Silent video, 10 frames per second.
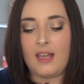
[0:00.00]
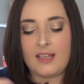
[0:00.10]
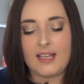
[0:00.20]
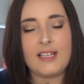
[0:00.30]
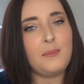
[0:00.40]

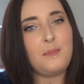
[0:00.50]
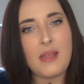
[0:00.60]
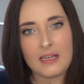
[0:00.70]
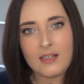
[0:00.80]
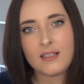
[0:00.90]
as a
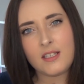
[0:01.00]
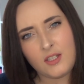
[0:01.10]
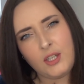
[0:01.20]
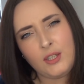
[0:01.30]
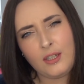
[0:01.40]
maintenance
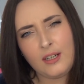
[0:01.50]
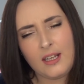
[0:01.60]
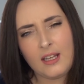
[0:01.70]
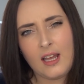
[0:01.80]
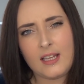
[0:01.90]
tool
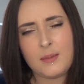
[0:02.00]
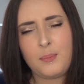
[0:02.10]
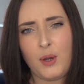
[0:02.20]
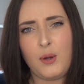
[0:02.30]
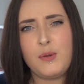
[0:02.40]
as
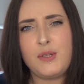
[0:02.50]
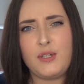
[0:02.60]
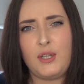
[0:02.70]
opposed